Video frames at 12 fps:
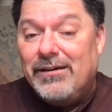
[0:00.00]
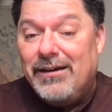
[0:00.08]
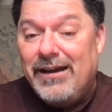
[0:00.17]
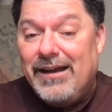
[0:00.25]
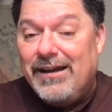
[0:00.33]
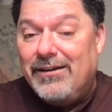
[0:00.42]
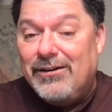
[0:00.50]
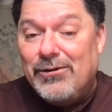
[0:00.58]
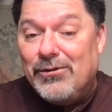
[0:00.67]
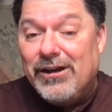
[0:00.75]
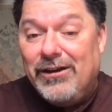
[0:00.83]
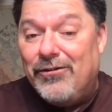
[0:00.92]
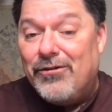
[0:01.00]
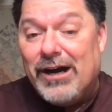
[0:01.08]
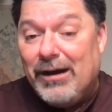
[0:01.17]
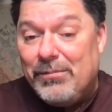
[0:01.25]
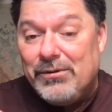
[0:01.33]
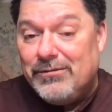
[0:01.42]
and you can
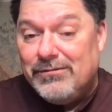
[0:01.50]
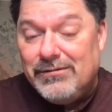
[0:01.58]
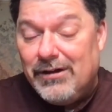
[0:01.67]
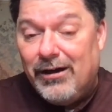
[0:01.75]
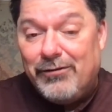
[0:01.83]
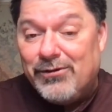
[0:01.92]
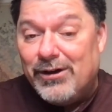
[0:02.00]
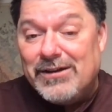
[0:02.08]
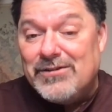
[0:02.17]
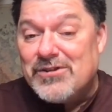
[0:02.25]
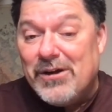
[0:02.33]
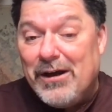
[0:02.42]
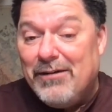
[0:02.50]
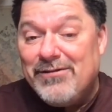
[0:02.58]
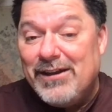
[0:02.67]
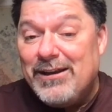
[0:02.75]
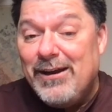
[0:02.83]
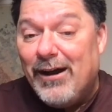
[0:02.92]
drop offerings off
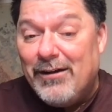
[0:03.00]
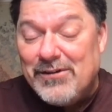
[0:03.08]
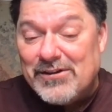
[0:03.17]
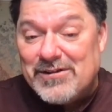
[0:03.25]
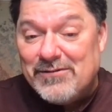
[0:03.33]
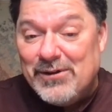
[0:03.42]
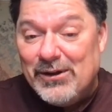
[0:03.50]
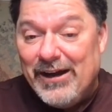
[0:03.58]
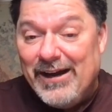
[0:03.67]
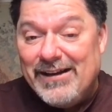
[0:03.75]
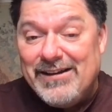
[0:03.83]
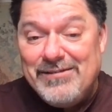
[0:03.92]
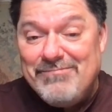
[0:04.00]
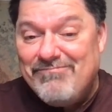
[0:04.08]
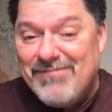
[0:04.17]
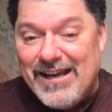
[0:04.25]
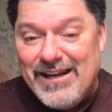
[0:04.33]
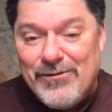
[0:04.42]
at the office if you like.
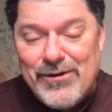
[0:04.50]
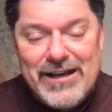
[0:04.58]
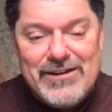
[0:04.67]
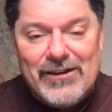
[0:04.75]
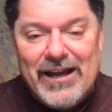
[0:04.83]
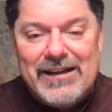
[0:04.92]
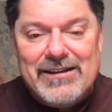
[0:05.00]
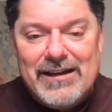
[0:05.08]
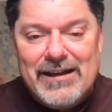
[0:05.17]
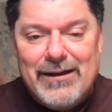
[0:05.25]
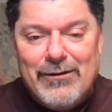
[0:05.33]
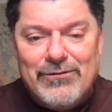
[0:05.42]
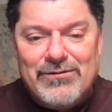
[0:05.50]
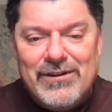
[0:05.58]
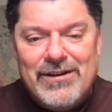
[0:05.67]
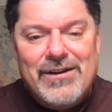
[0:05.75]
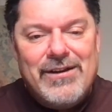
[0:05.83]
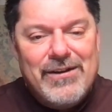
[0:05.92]
Any way you like to give,
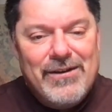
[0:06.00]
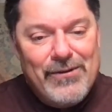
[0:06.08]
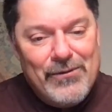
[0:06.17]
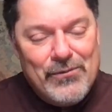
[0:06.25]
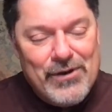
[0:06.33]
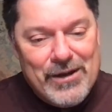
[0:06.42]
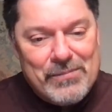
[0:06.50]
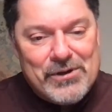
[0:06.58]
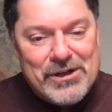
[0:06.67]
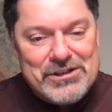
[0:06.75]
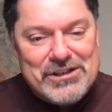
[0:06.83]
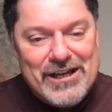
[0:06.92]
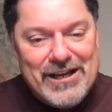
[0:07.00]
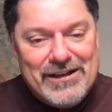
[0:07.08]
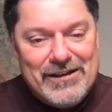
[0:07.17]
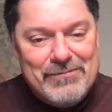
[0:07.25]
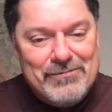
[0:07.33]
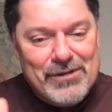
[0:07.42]
we appreciate
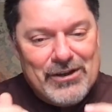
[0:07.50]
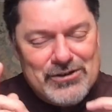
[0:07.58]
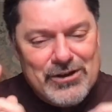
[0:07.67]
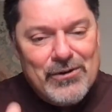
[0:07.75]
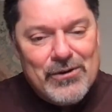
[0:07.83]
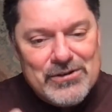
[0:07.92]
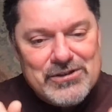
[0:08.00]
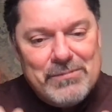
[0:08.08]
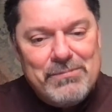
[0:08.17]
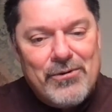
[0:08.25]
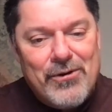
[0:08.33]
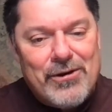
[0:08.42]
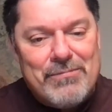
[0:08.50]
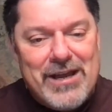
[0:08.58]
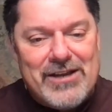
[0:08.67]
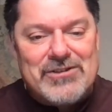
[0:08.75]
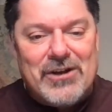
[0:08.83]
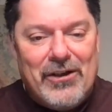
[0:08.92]
it, because your support
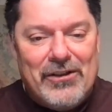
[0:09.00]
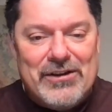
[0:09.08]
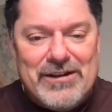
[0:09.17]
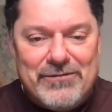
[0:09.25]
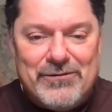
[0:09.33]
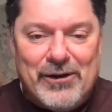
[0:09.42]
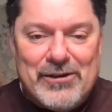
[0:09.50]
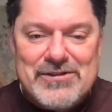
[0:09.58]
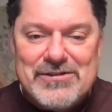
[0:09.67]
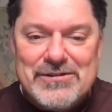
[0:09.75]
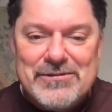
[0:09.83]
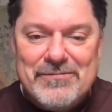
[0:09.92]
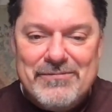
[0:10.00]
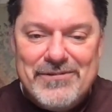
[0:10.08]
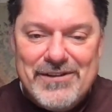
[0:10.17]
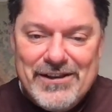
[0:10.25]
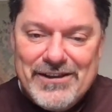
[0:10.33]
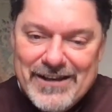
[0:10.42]
makes all the difference.
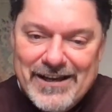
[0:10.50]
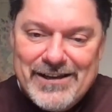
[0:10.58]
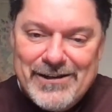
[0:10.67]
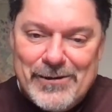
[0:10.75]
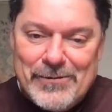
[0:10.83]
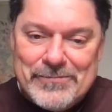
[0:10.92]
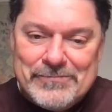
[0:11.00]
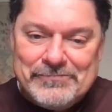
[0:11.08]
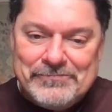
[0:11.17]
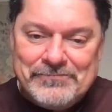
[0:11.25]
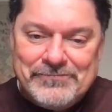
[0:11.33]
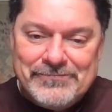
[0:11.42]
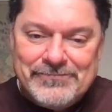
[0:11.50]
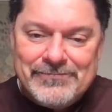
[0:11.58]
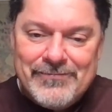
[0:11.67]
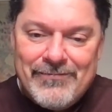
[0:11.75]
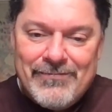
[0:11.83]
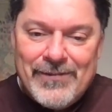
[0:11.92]
Thank you.
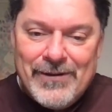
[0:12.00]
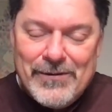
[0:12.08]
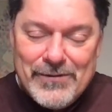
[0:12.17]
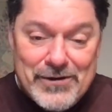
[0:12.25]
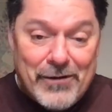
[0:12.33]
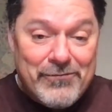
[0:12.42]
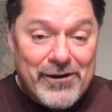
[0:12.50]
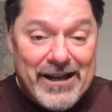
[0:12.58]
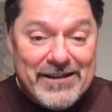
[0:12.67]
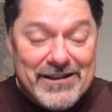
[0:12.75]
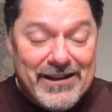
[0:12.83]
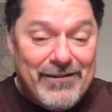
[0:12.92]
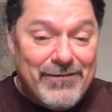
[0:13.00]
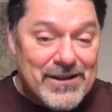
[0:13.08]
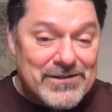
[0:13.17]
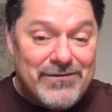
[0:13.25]
Don't forget to give this